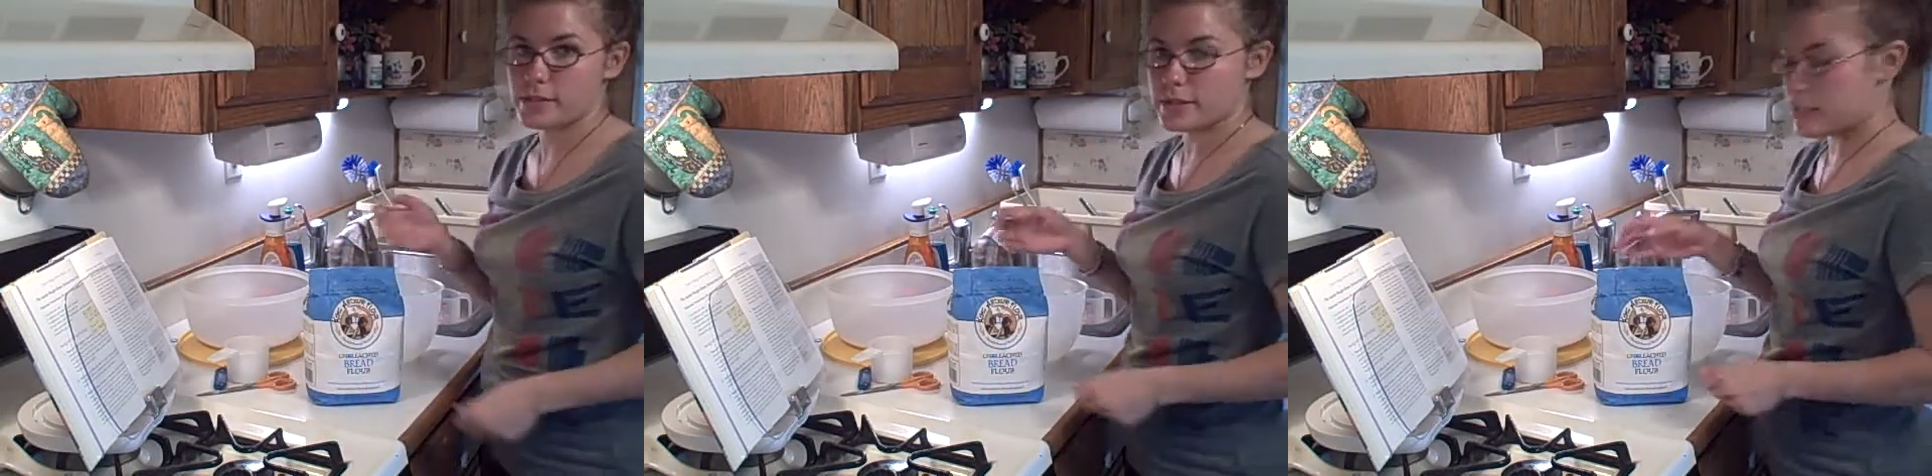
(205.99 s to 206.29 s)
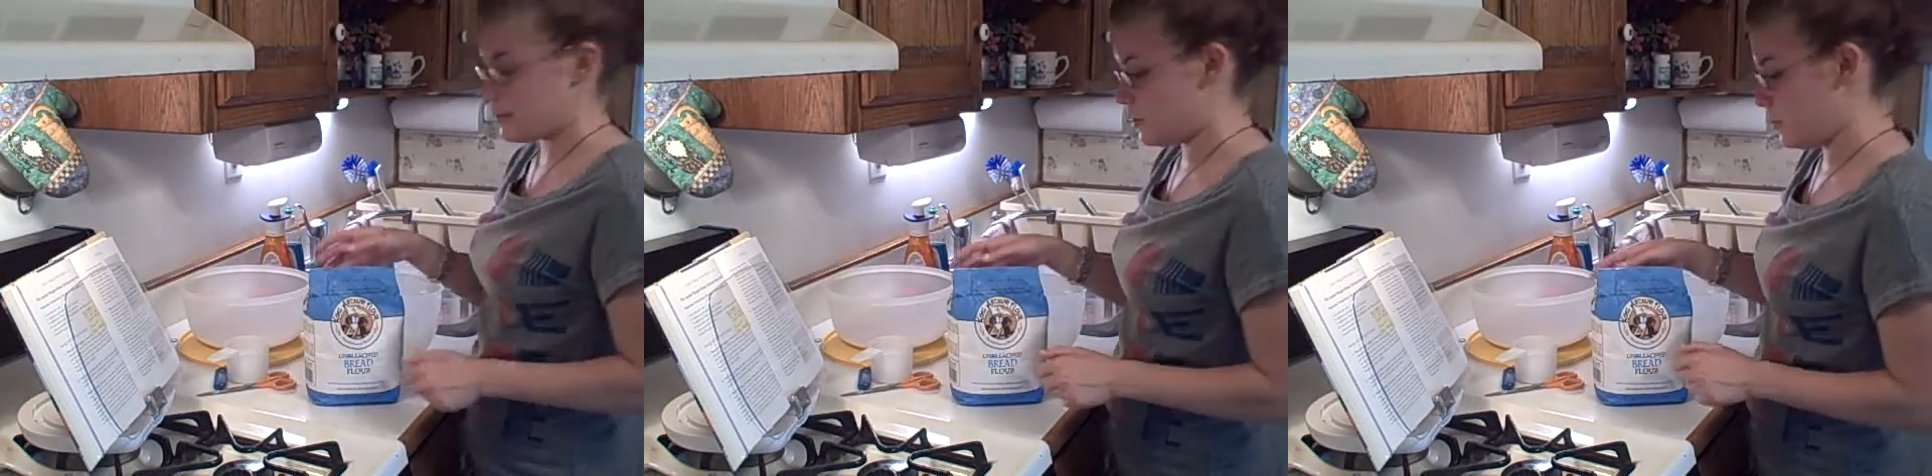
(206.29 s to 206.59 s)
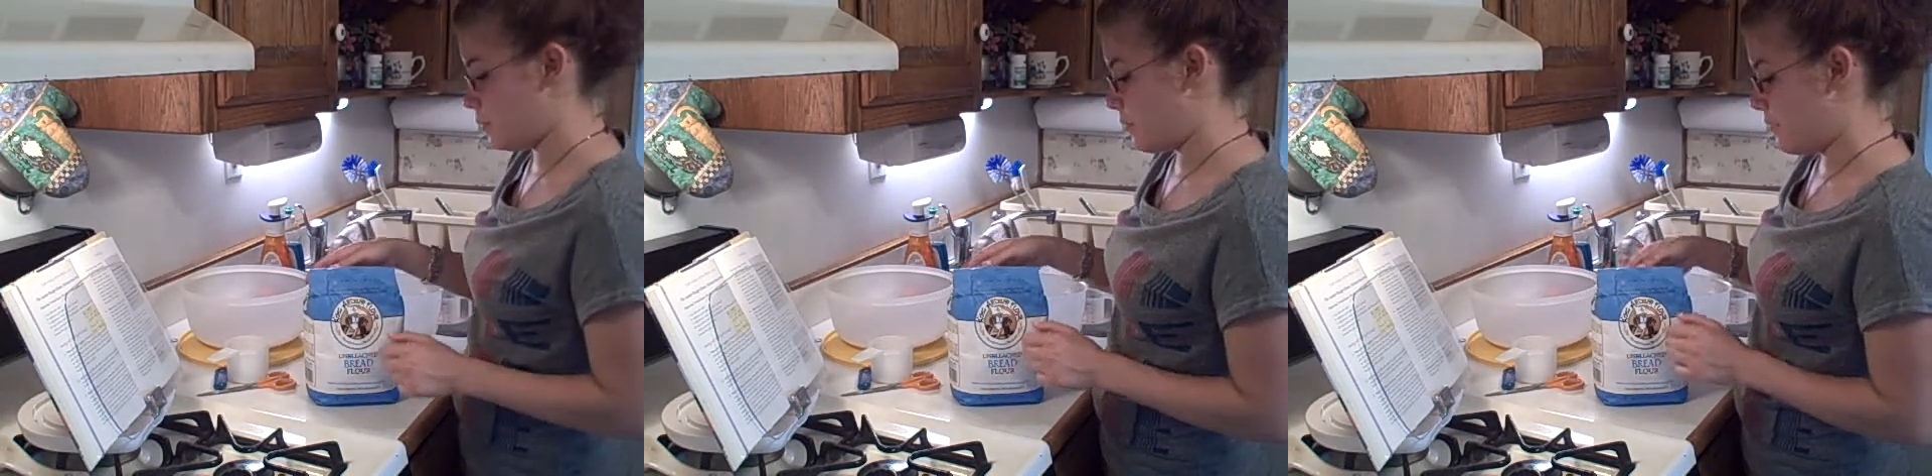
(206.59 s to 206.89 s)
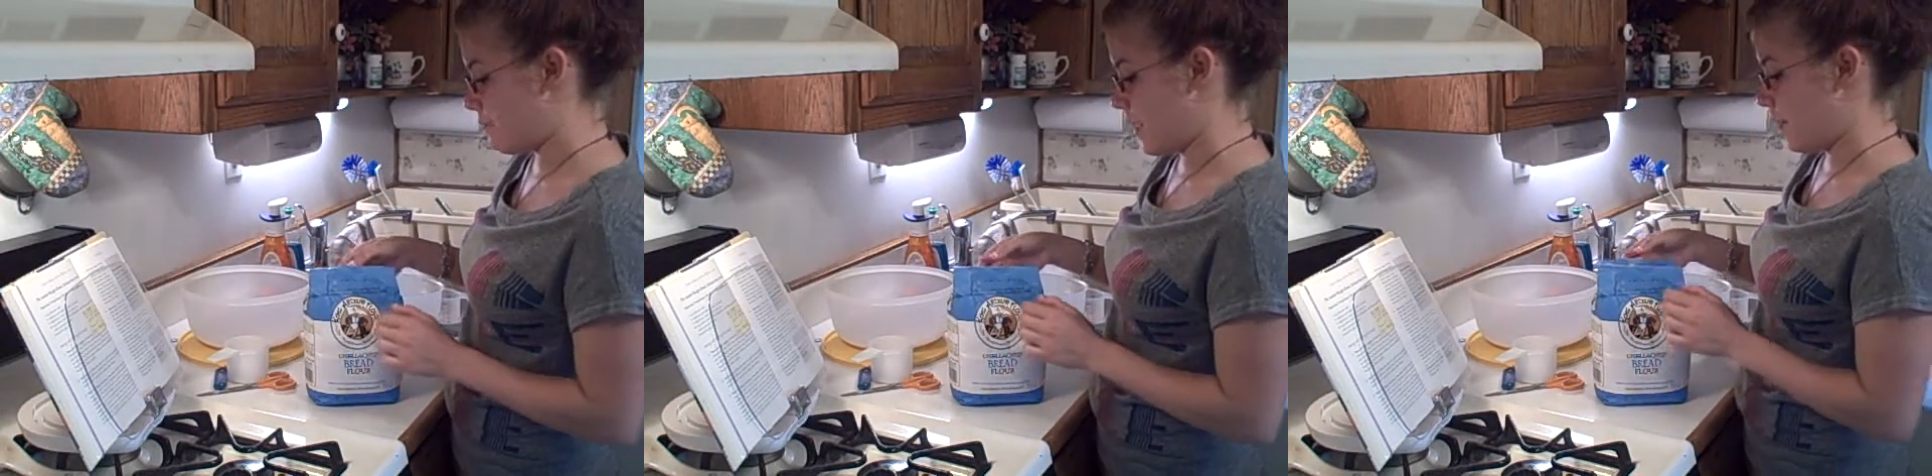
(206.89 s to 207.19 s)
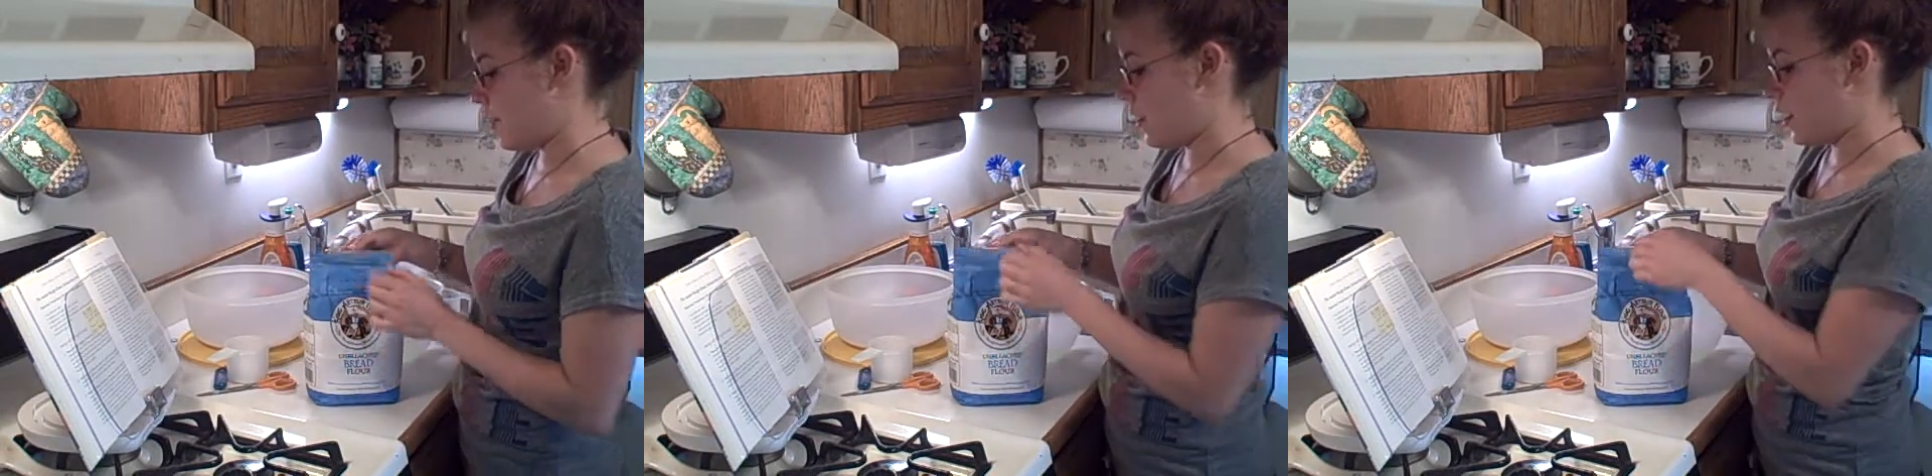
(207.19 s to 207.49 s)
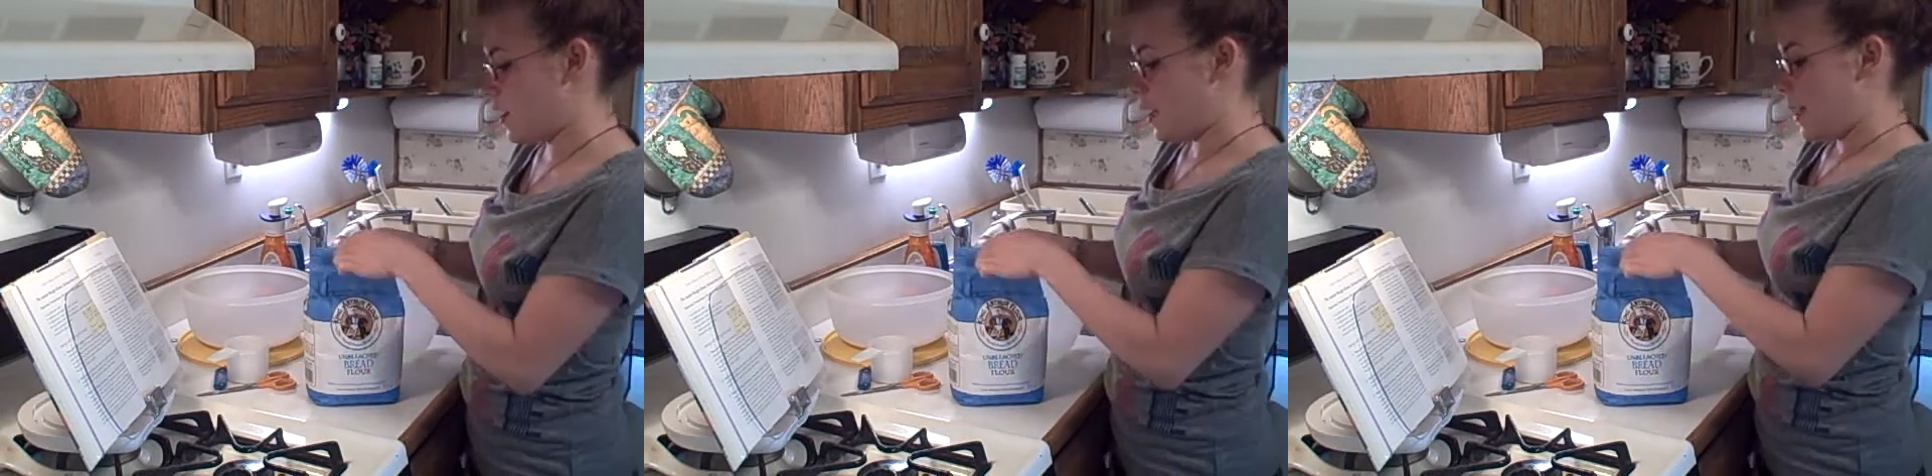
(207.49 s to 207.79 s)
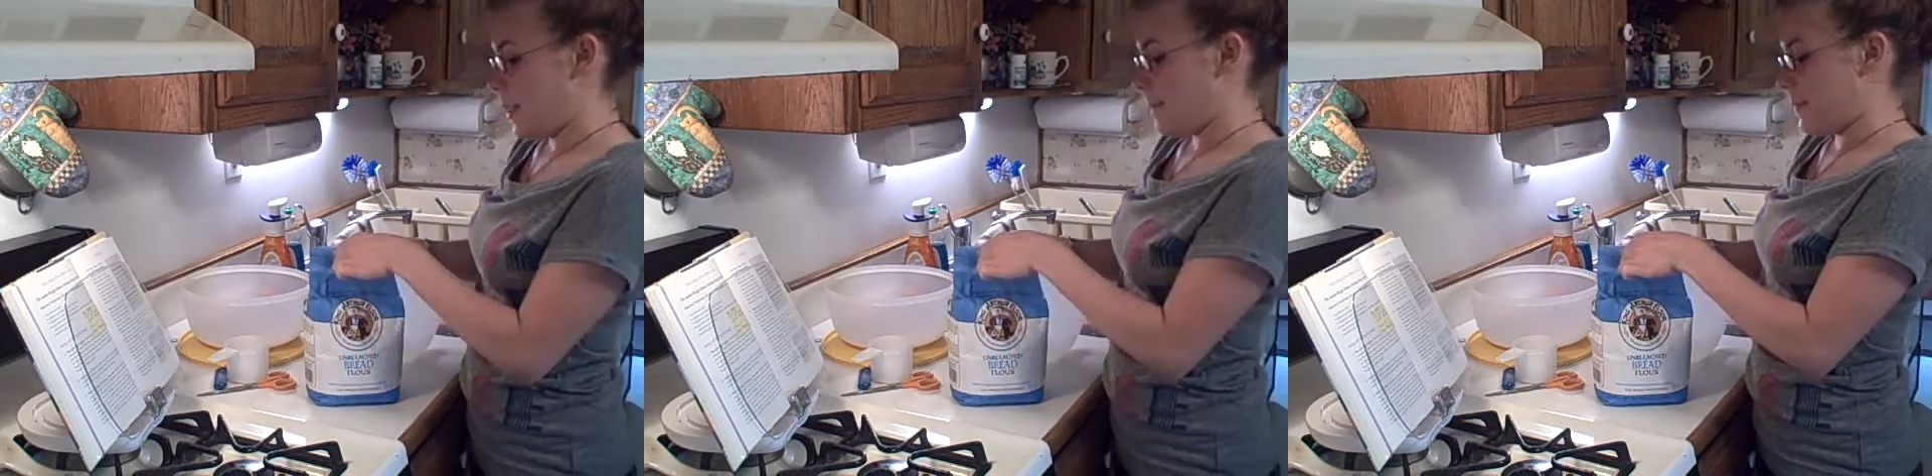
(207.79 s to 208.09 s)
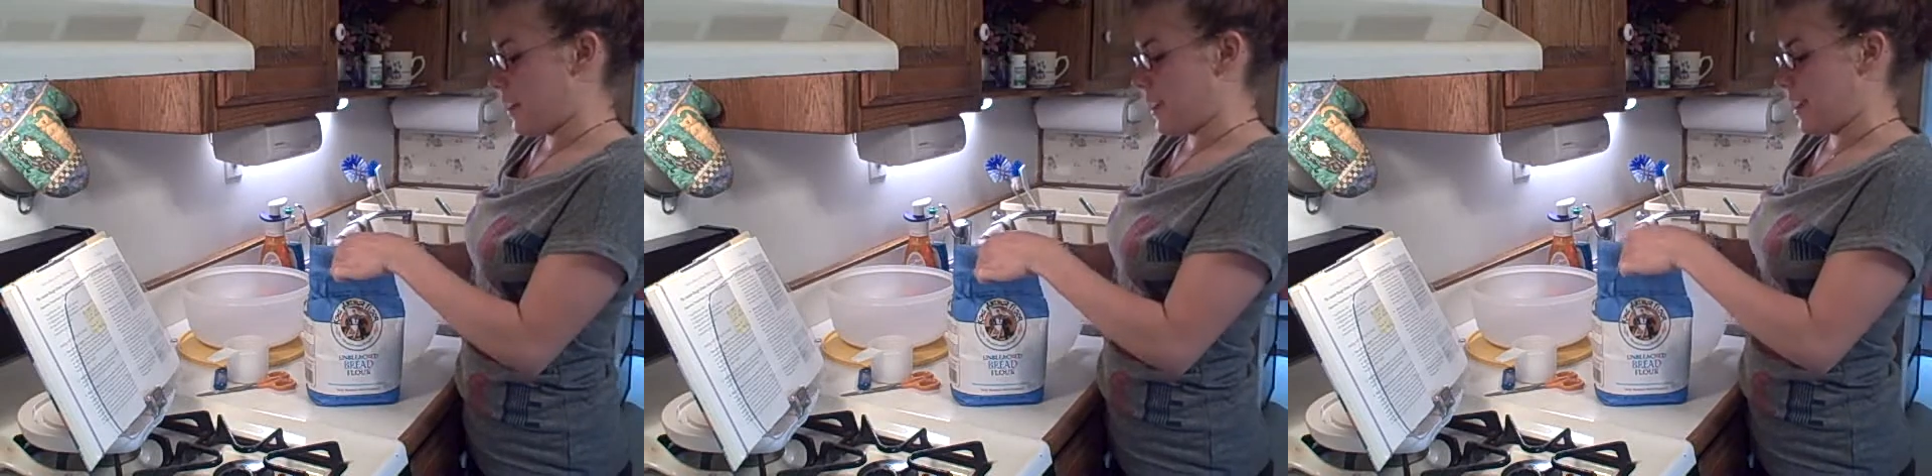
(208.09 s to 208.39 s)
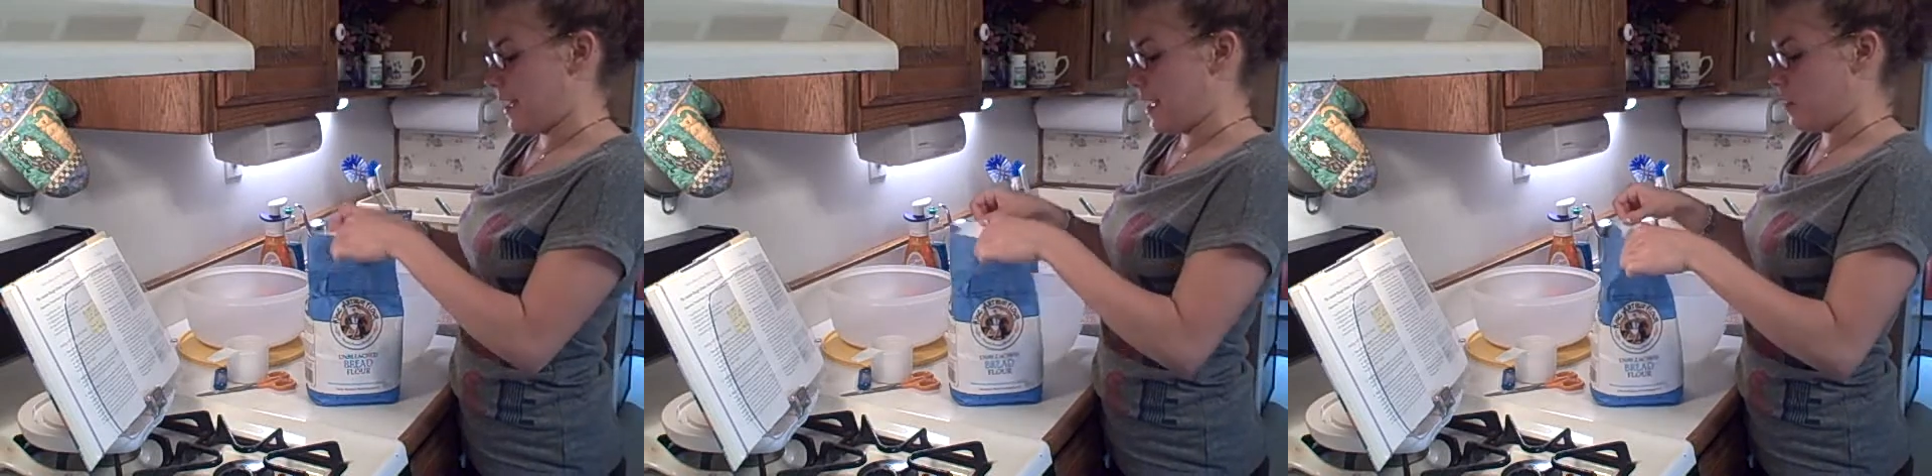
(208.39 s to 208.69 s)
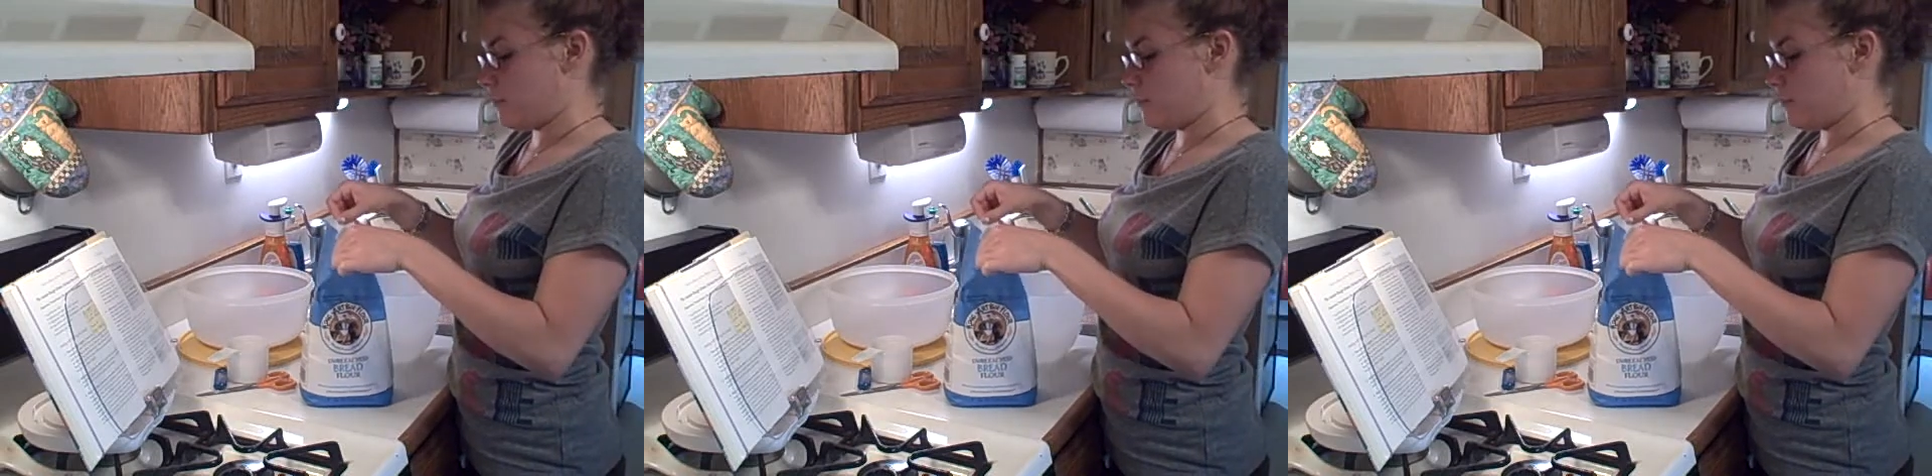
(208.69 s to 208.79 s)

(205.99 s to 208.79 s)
You can substitute bread flour by